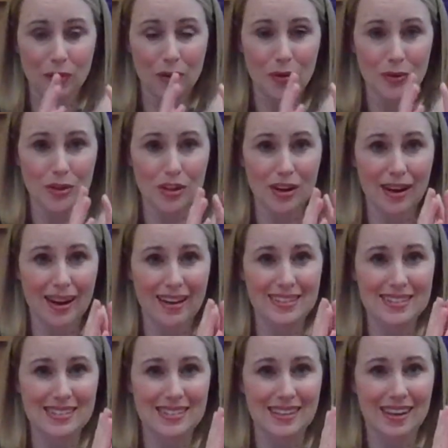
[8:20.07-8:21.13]
Hold your
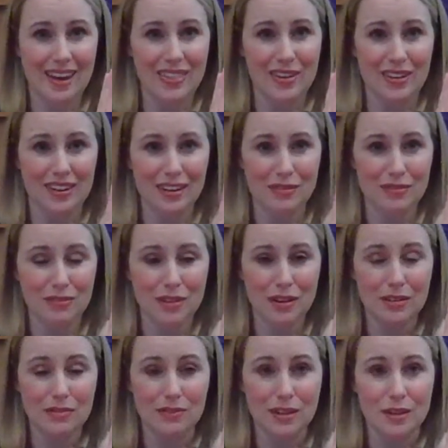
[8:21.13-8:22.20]
hands together in
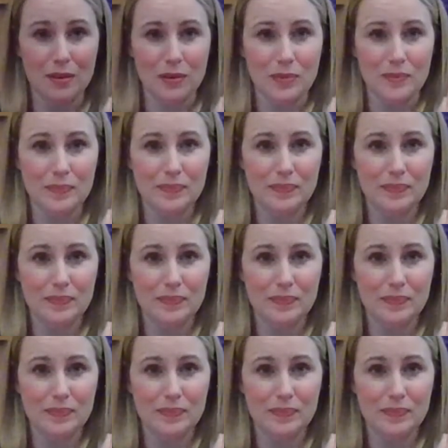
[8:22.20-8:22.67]
front of you